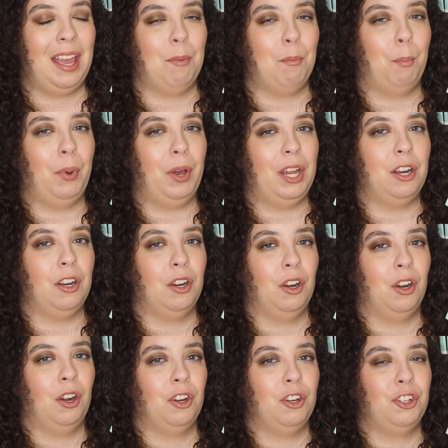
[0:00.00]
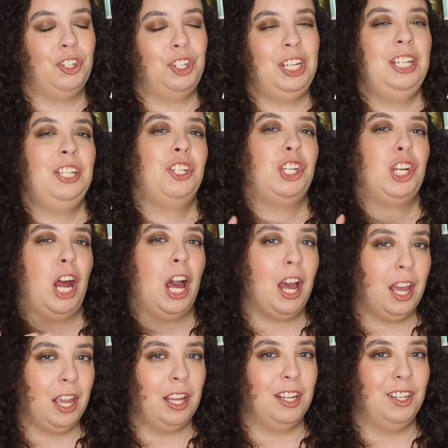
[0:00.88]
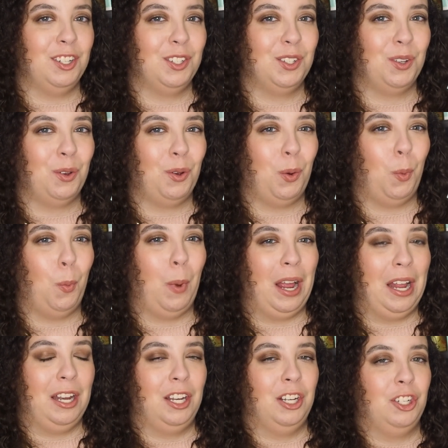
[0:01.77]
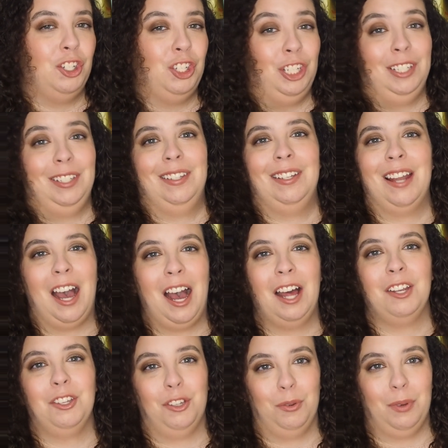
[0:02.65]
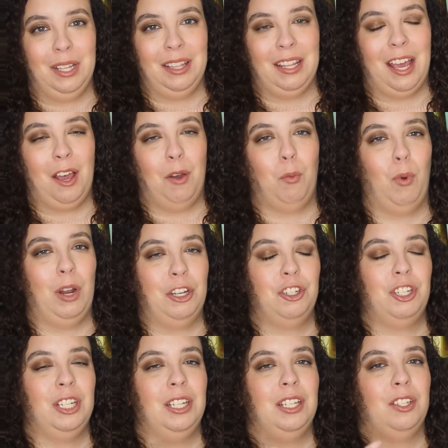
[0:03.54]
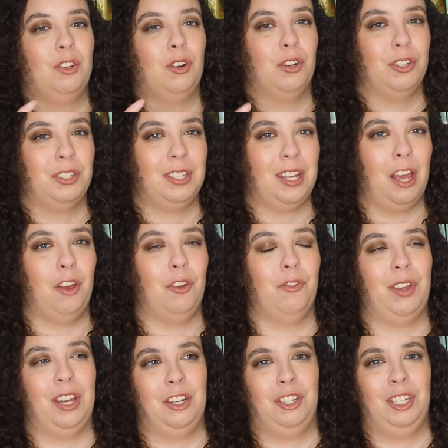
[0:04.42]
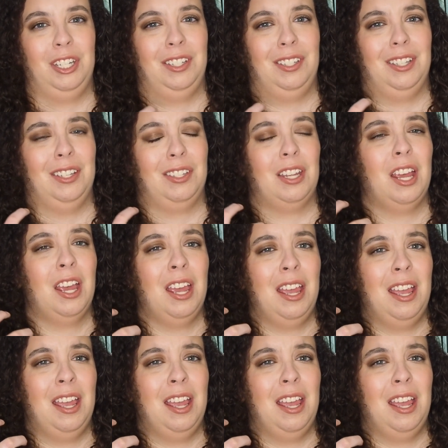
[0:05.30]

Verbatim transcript: but she shines when she's not doing that, when she is herself and she is this